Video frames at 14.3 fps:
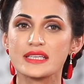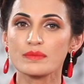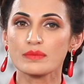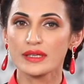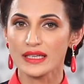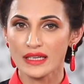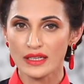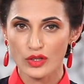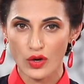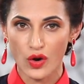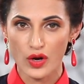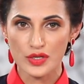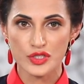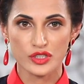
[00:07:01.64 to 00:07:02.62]
some little
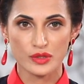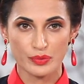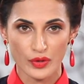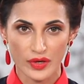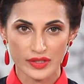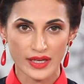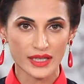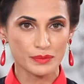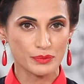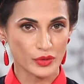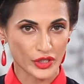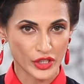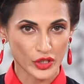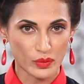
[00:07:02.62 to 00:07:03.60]
cost to the product
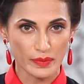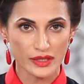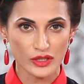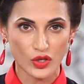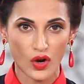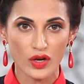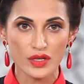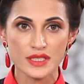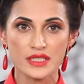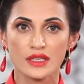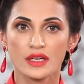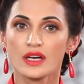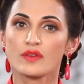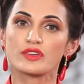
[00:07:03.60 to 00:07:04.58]
procurement cost
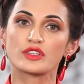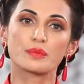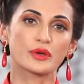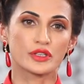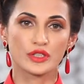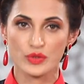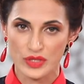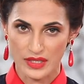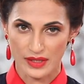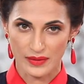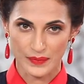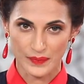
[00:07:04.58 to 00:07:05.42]
for the producer.